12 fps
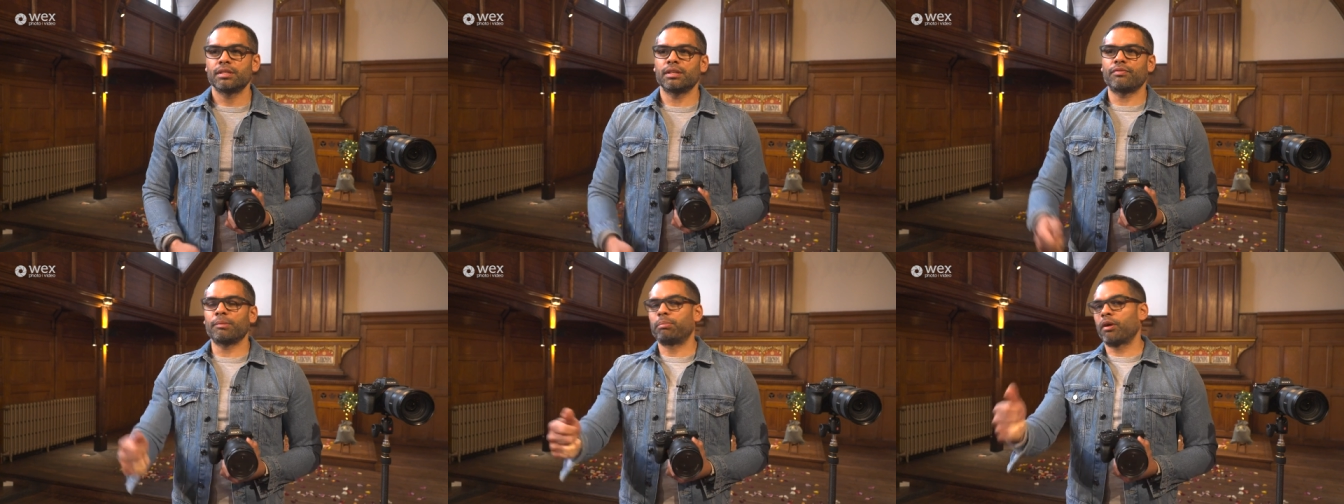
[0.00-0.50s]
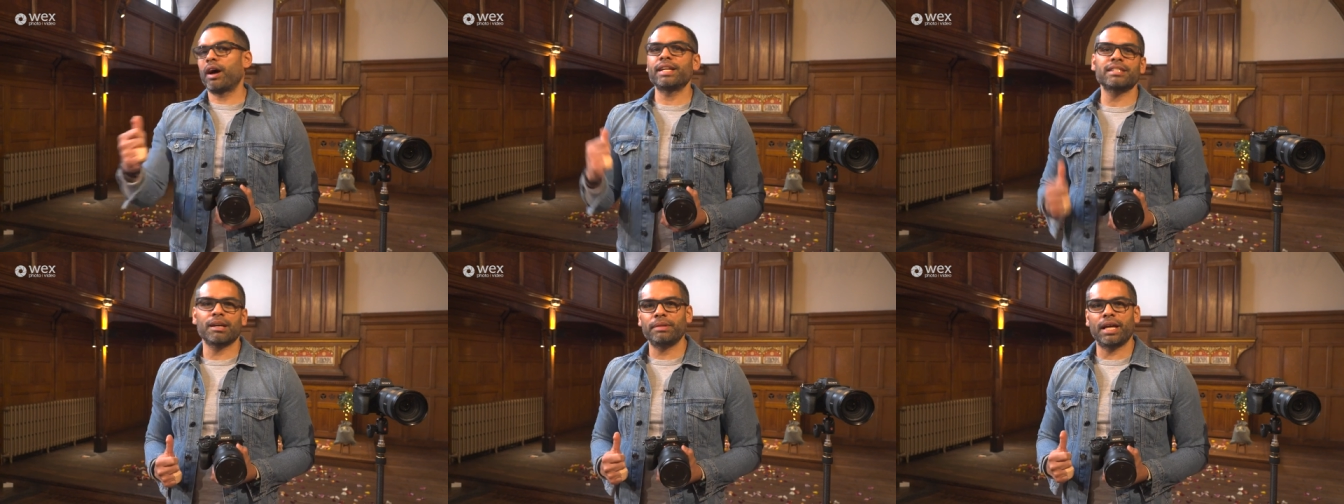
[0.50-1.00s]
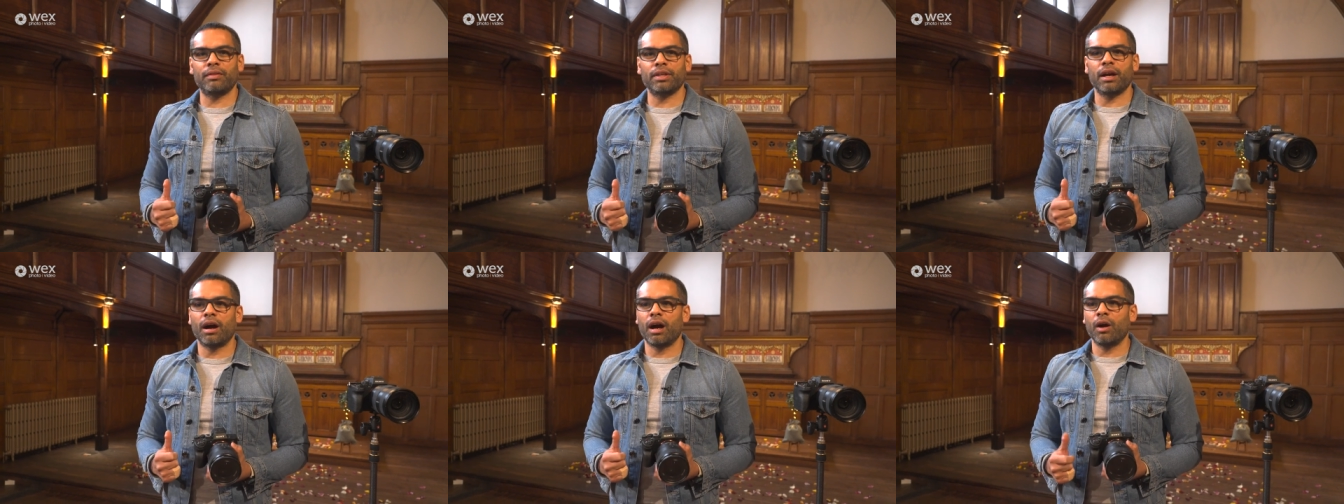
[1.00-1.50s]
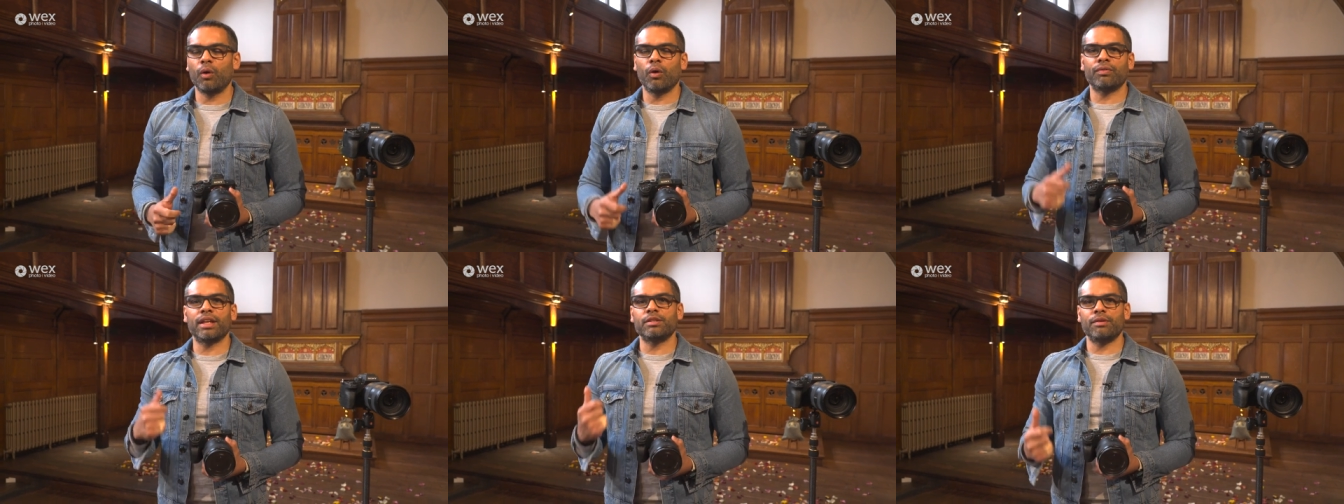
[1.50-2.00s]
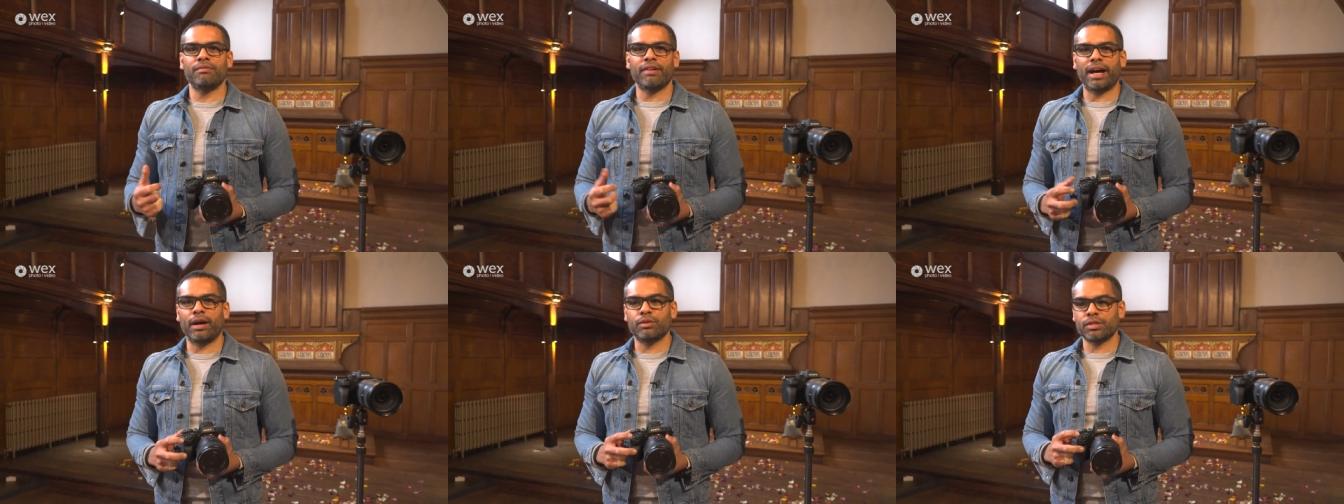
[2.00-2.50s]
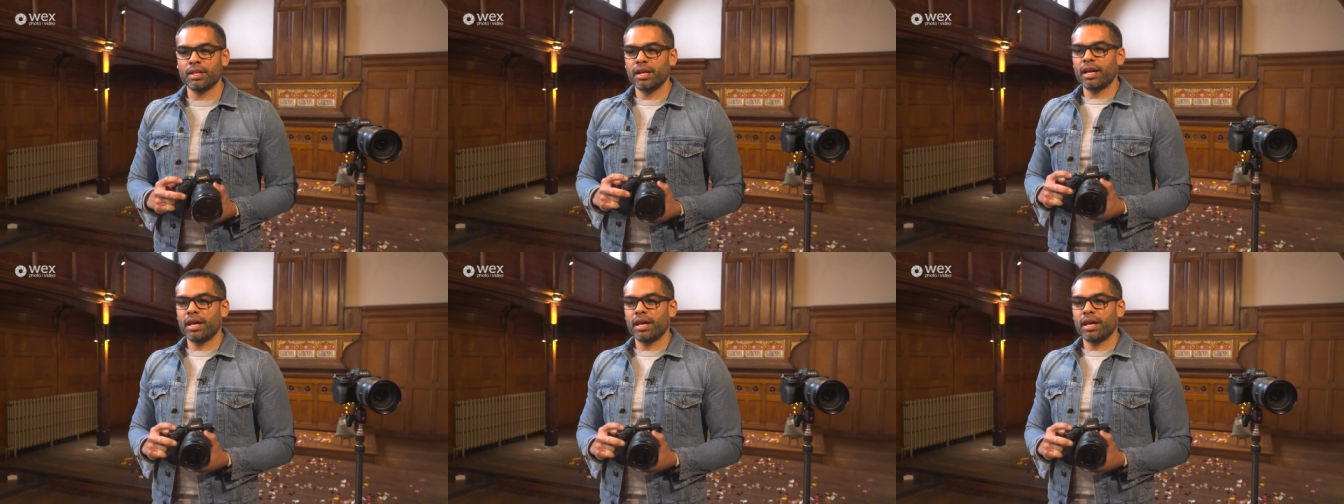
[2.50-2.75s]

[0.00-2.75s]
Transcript: So if the bride is coming down the aisle or if they're doing vows,